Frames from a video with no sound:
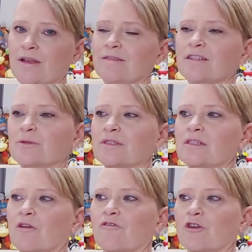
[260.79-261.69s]
And this was
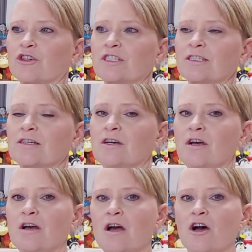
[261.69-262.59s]
their first
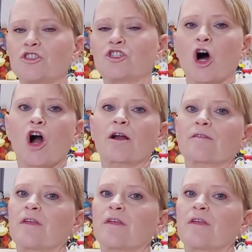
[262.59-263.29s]
dog